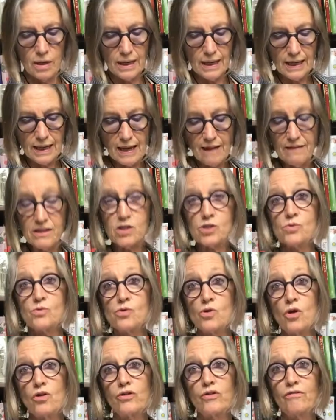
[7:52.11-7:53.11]
Again, this was
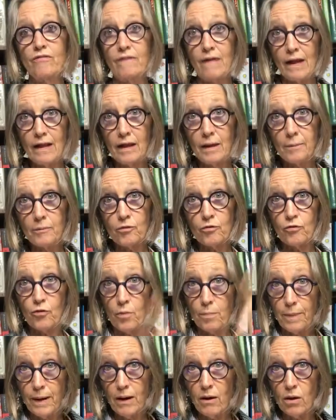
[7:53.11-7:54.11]
all developed for
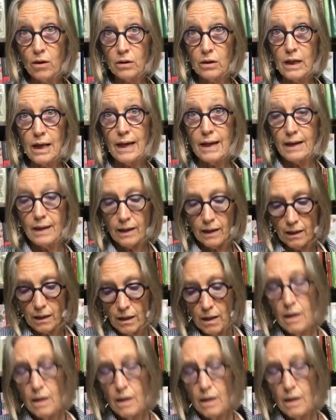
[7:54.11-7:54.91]
paragliding,